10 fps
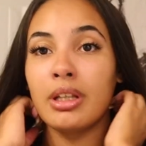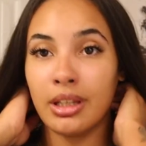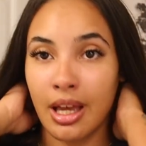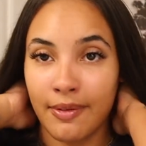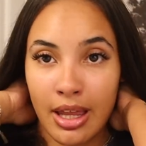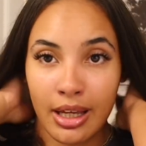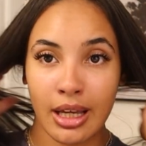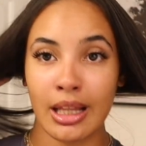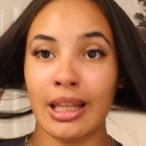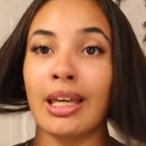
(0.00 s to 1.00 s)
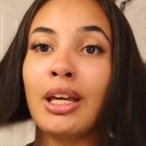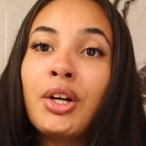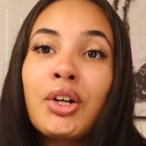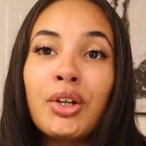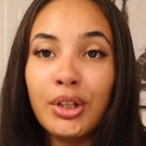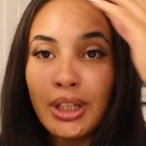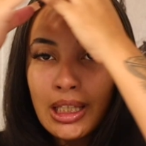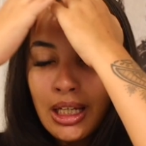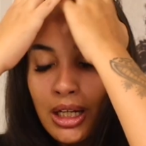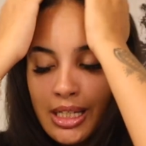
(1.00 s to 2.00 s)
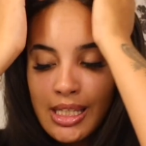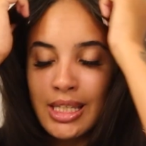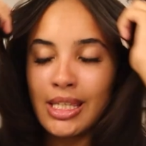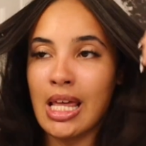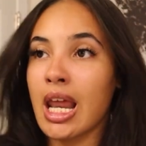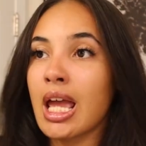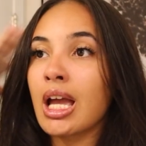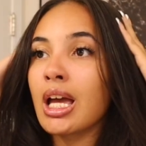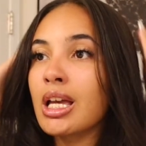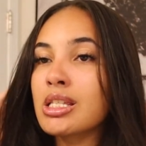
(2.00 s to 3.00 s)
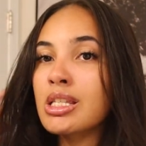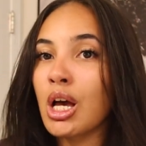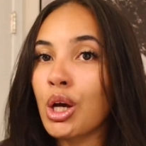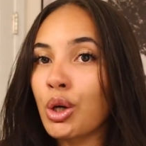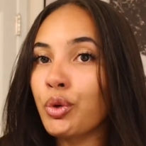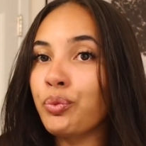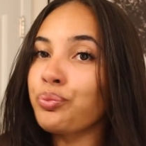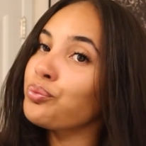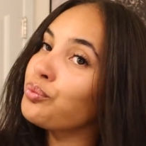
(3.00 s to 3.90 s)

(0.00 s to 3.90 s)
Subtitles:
love it. Like a clean girl aesthetic. So,